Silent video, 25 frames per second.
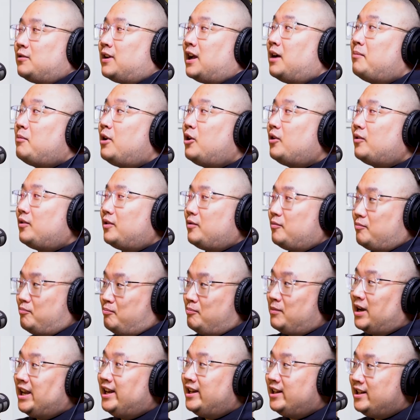to come out
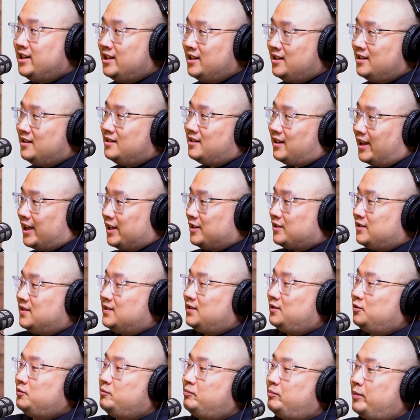money like
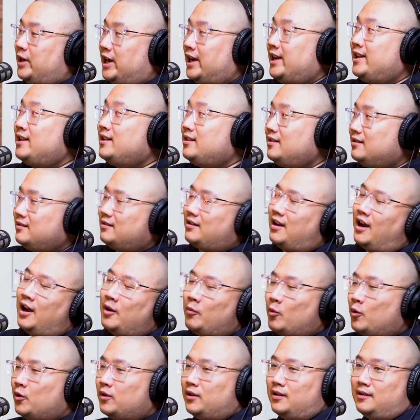just to buy it,
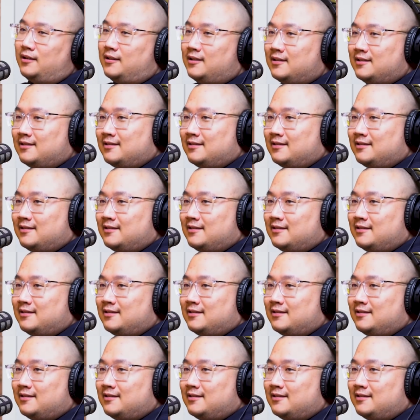I won't.